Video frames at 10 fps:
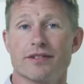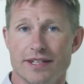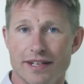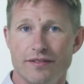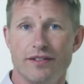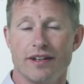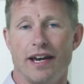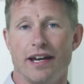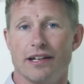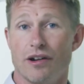received
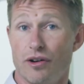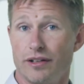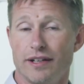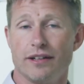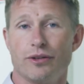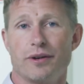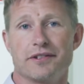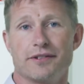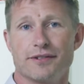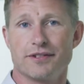and logged into our
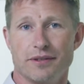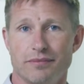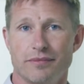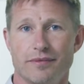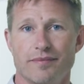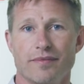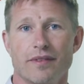system.